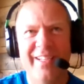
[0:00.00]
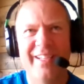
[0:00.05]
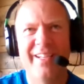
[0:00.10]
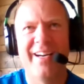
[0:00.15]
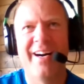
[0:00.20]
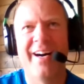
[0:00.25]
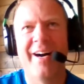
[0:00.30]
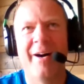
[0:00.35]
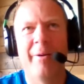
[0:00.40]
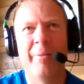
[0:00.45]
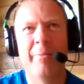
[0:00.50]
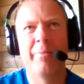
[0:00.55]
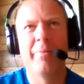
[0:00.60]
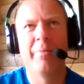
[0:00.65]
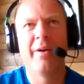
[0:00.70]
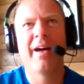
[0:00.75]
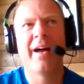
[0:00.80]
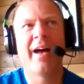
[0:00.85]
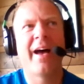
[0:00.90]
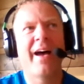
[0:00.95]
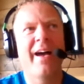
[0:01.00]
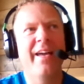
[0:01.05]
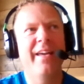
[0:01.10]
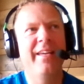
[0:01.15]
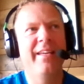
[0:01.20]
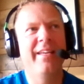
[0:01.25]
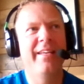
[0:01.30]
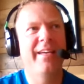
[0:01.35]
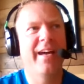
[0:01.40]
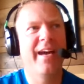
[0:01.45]

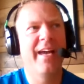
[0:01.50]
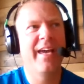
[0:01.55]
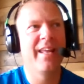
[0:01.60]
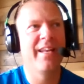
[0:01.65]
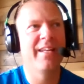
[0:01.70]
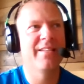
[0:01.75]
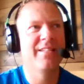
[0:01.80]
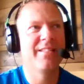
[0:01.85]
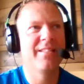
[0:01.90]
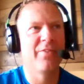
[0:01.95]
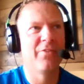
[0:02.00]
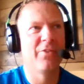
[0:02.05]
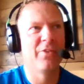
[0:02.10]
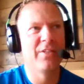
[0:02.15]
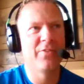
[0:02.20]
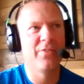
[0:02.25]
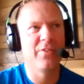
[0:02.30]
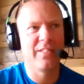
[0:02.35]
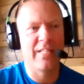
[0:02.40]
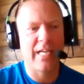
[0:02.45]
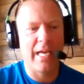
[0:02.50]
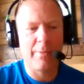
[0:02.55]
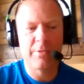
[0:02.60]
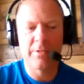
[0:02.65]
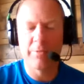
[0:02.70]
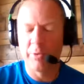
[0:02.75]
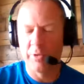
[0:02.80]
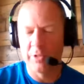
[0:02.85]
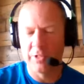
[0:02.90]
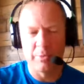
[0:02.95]
I had several different types
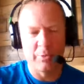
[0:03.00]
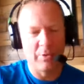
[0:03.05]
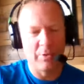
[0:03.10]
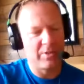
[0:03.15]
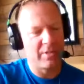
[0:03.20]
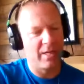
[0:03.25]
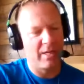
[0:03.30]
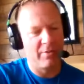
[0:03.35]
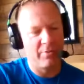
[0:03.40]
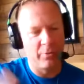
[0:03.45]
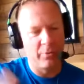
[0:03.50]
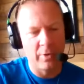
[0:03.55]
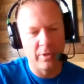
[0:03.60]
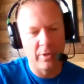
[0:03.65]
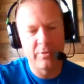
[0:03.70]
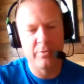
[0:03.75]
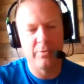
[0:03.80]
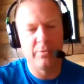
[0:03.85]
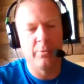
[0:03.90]
of principals that I've worked